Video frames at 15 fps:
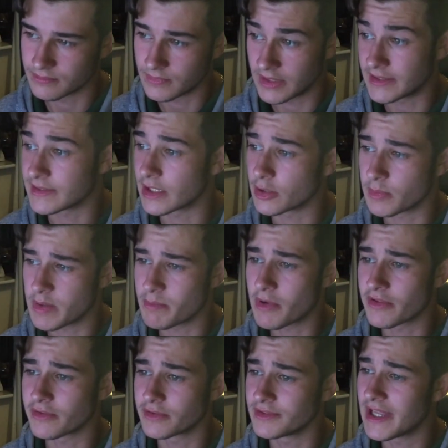He tell me
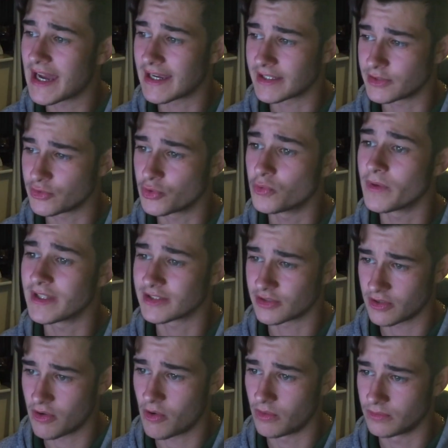mother died 2 weeks
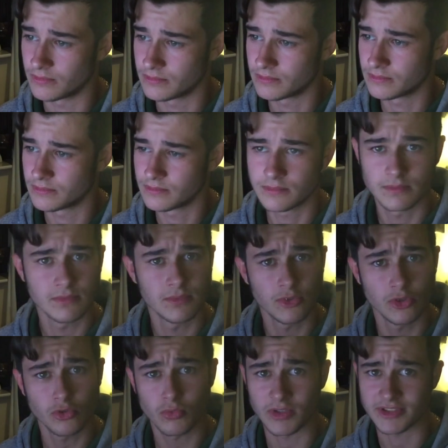ago.
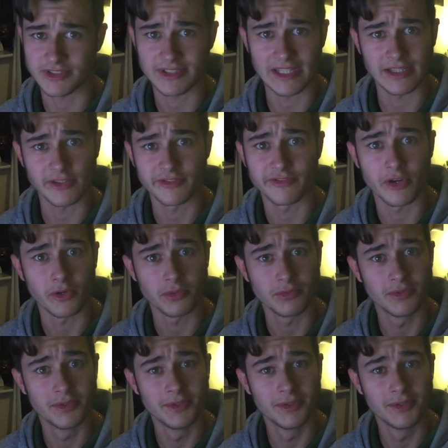Who was telephone?